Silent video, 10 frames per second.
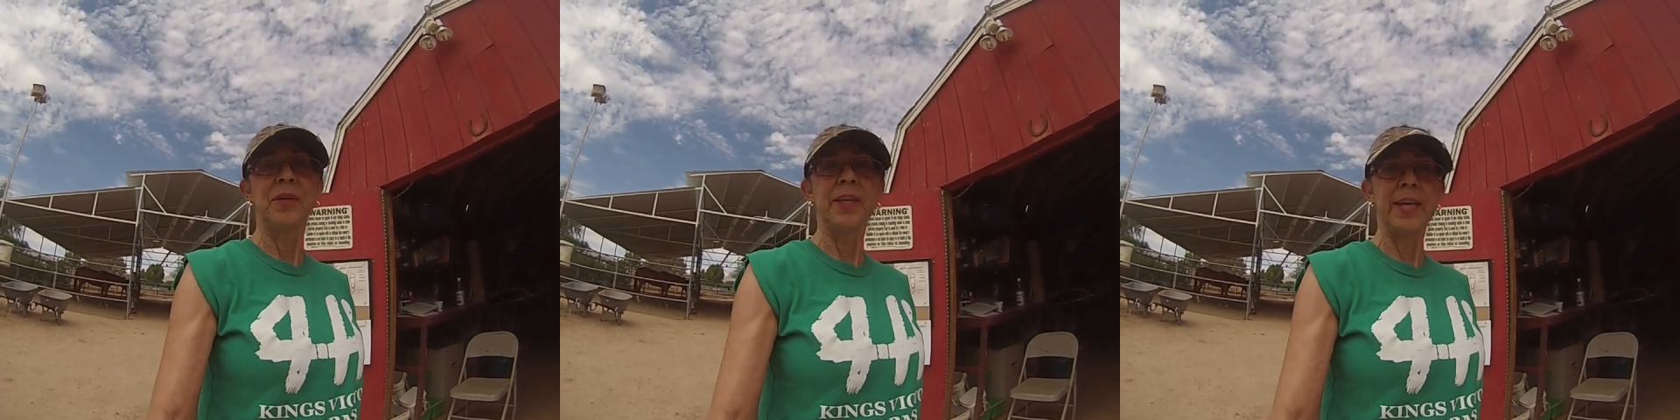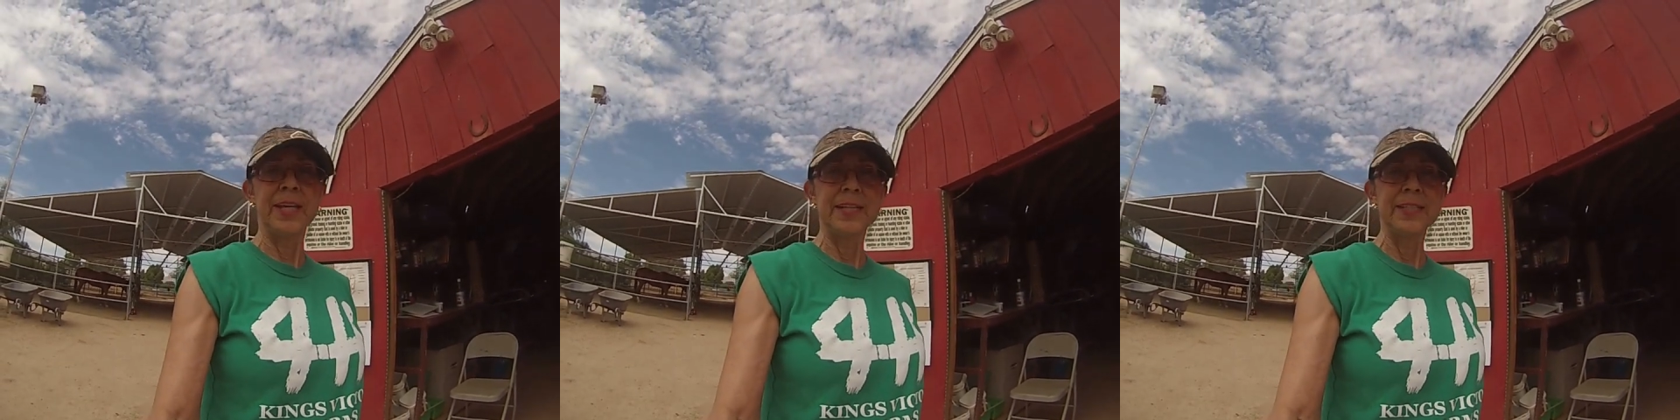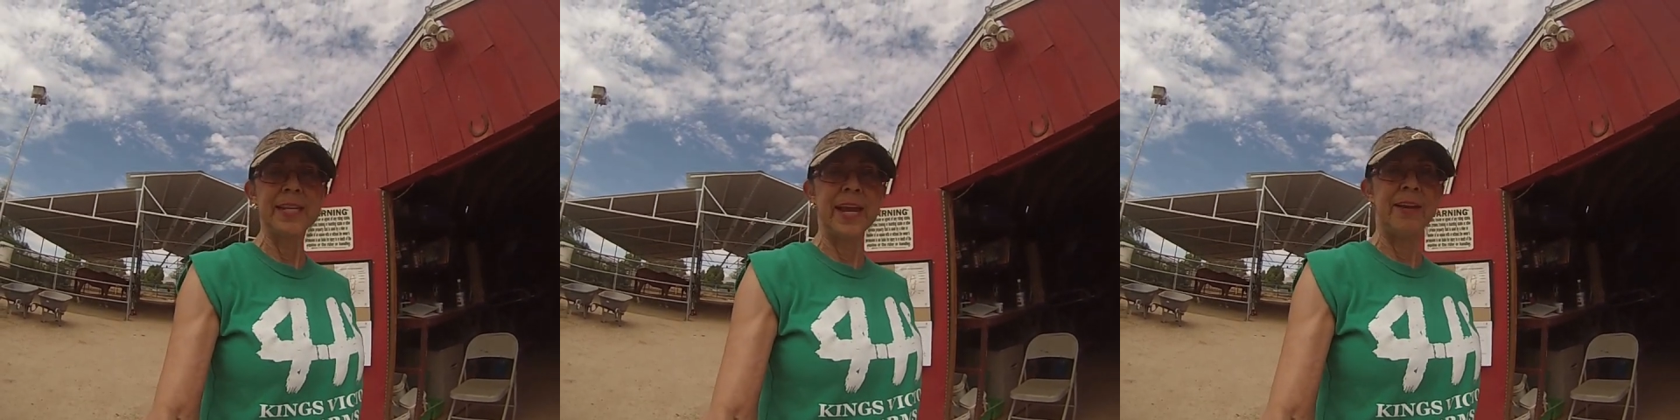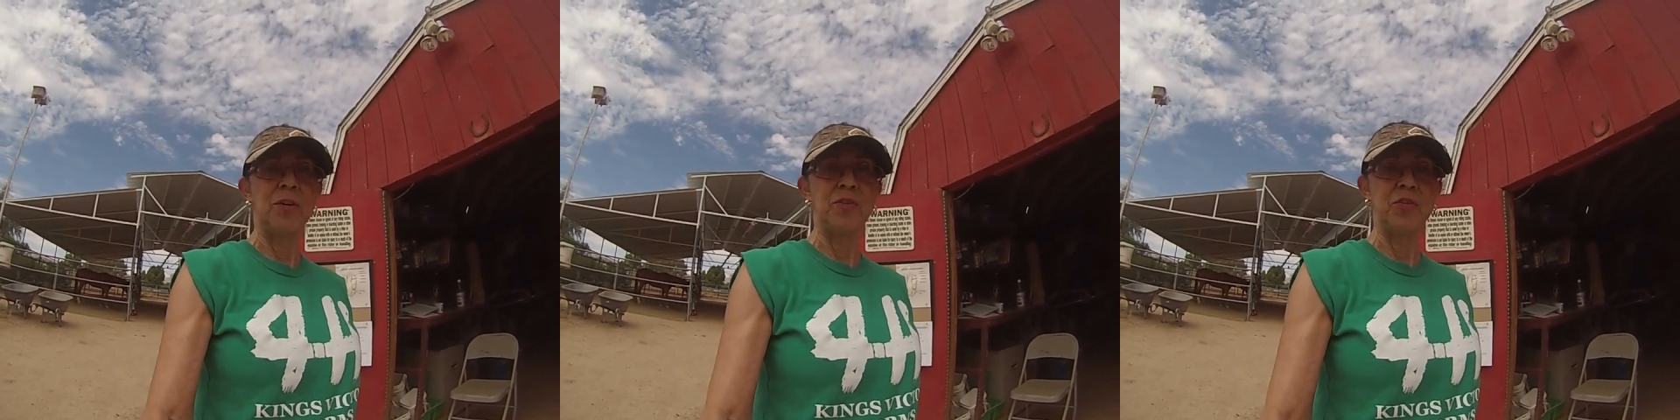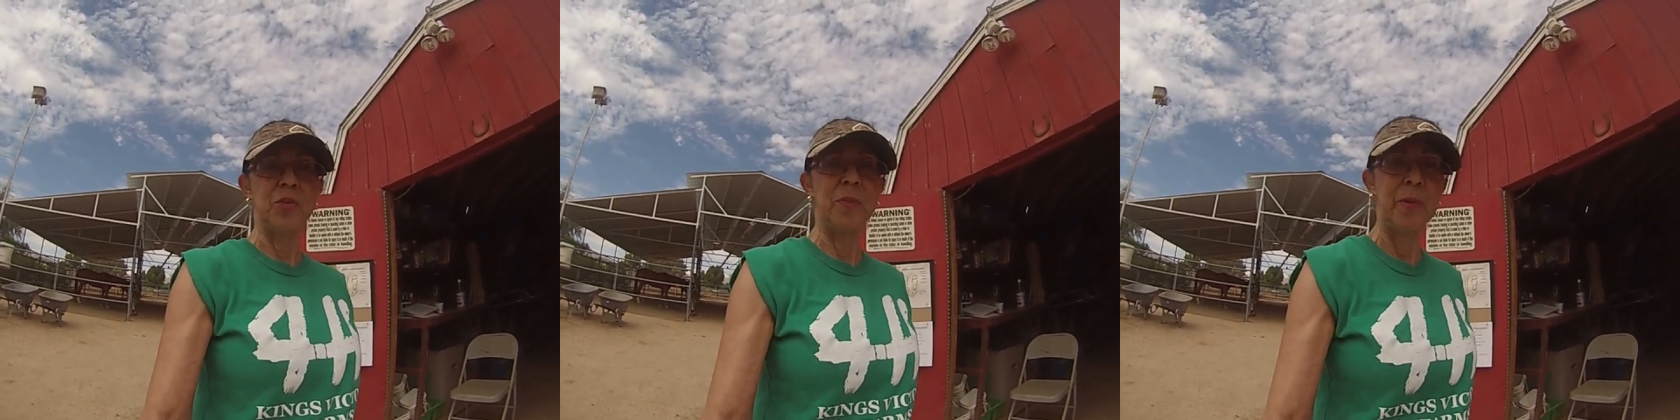kids and
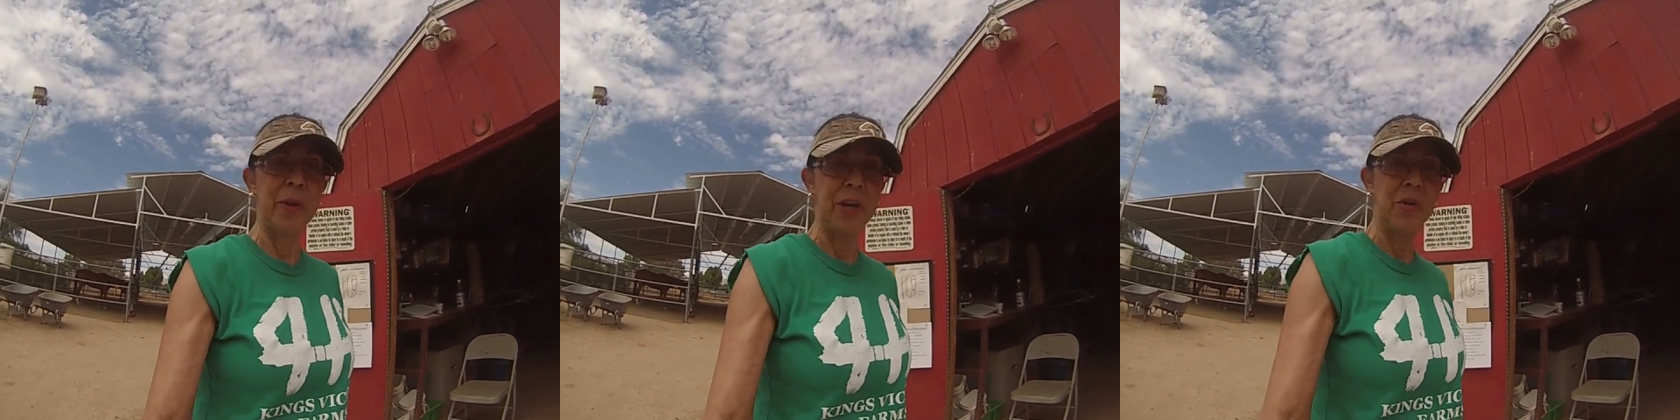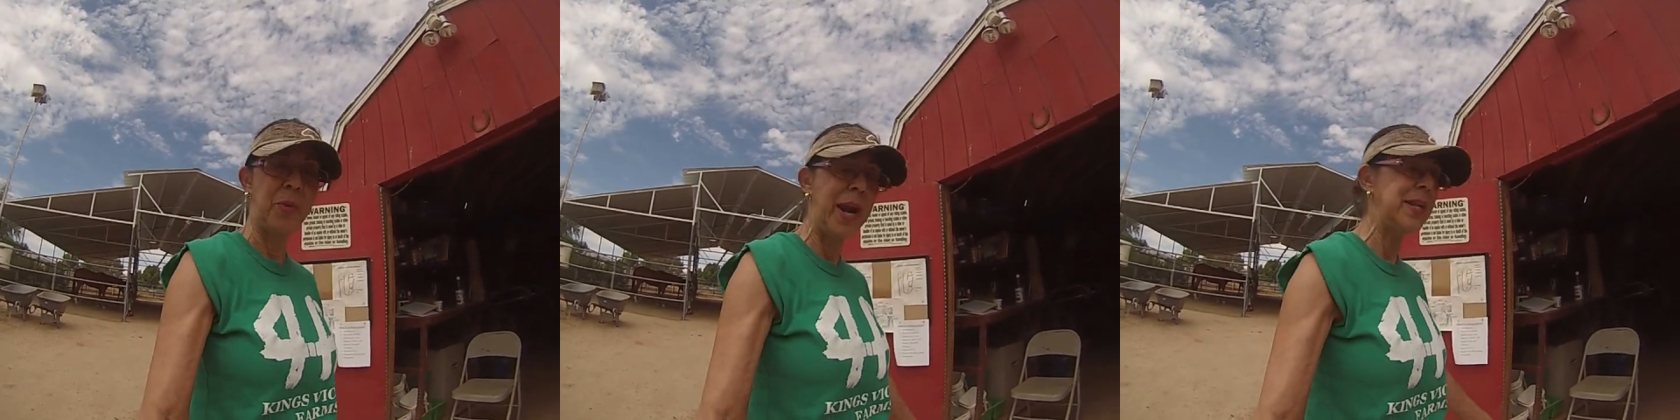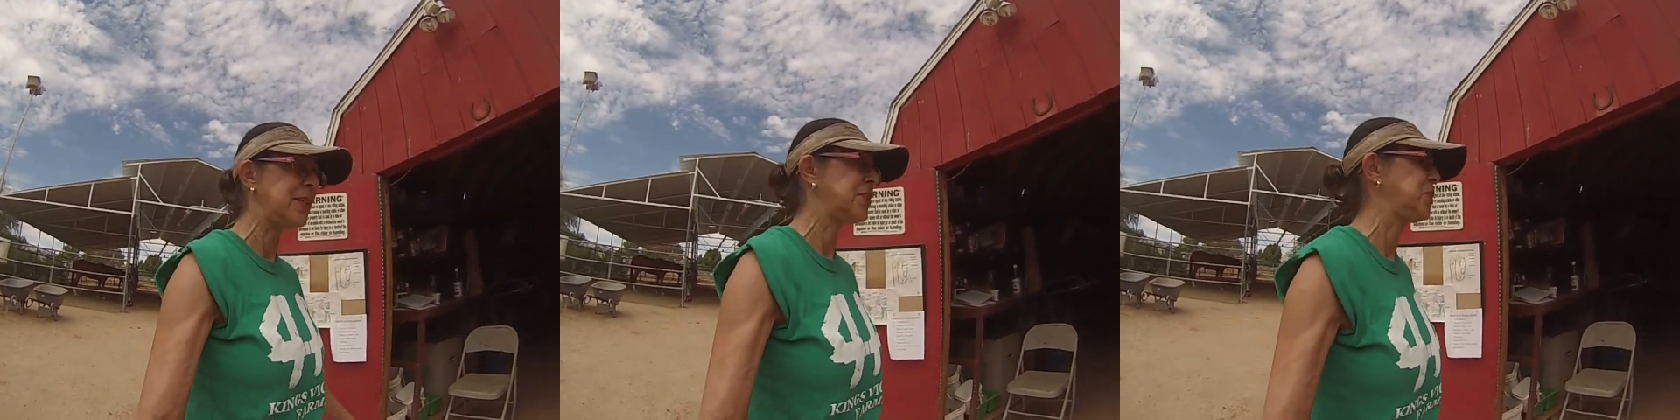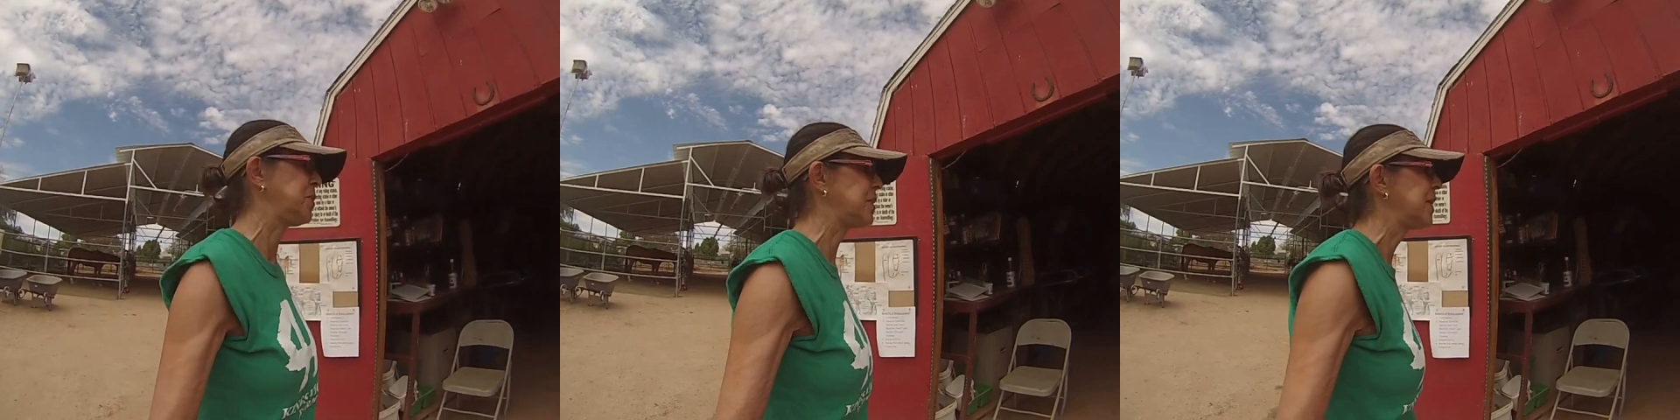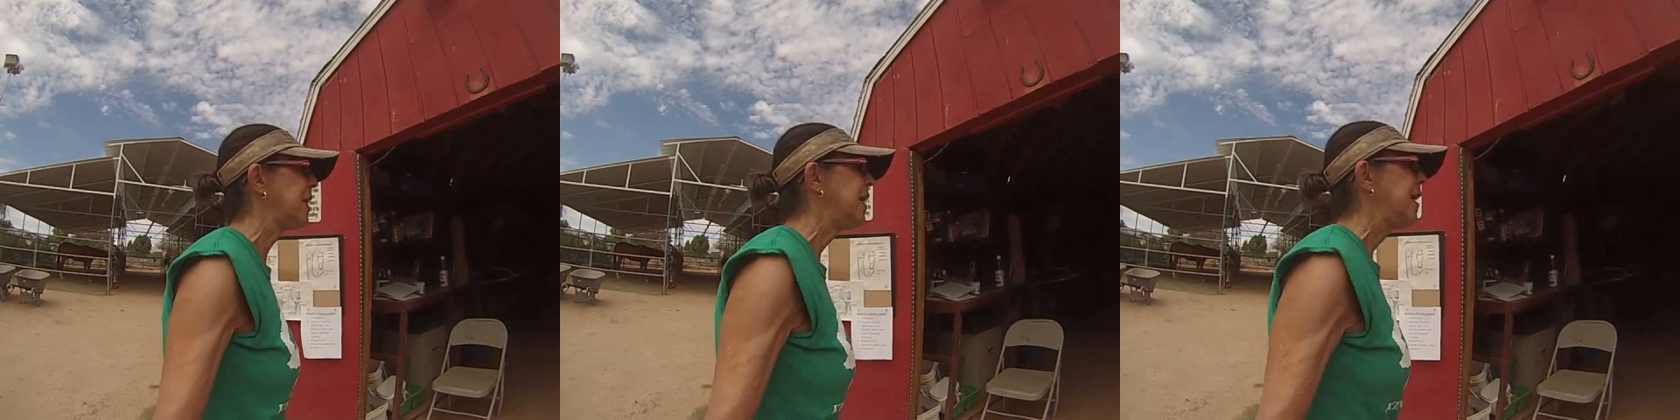also my regular riding students.
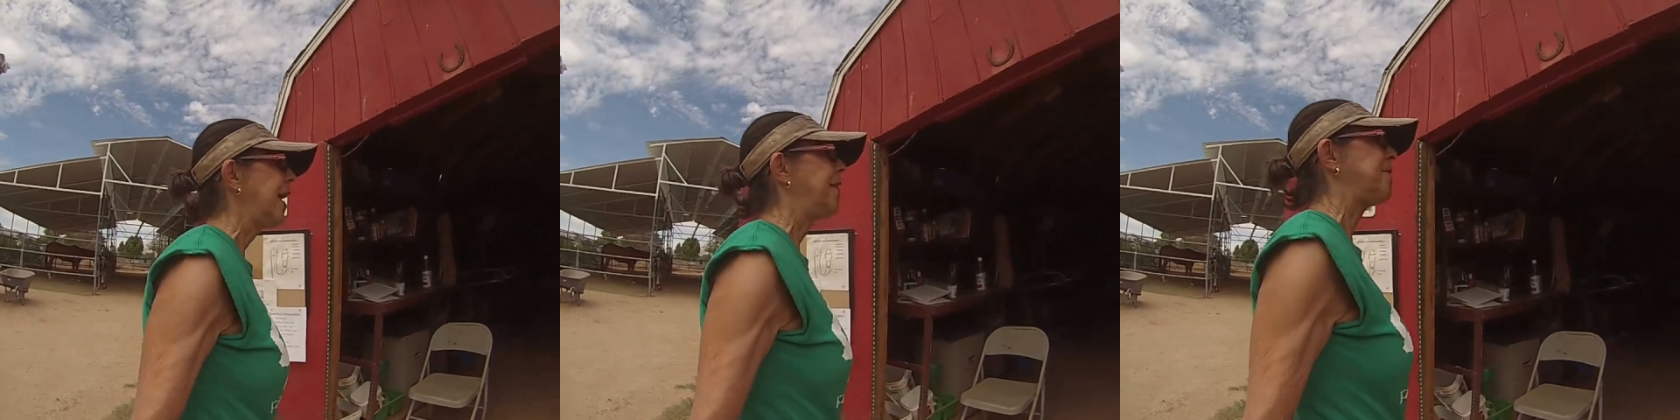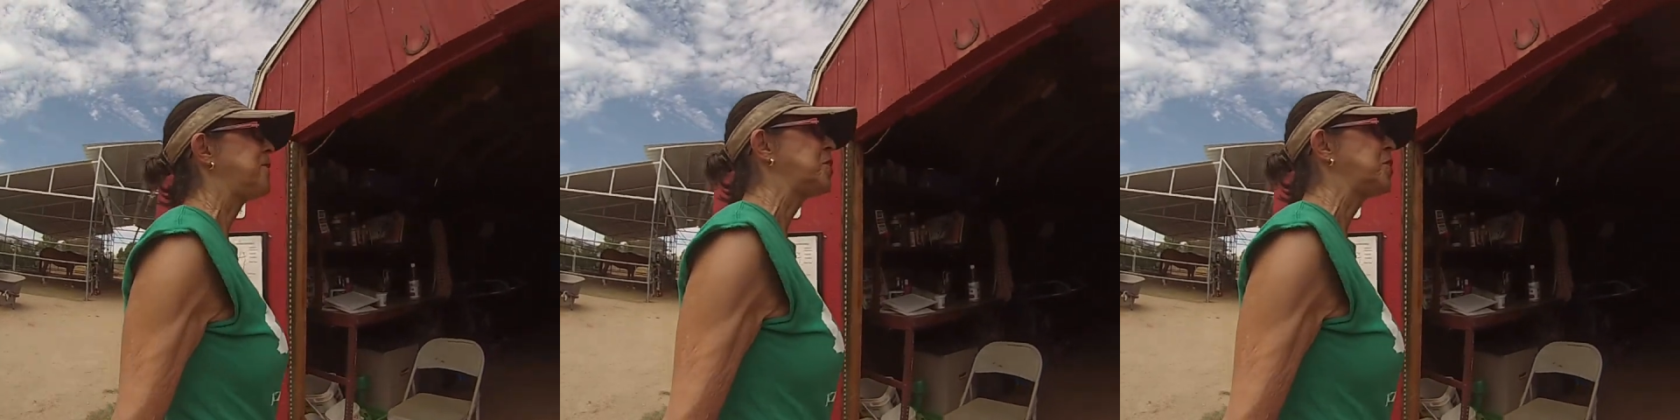And the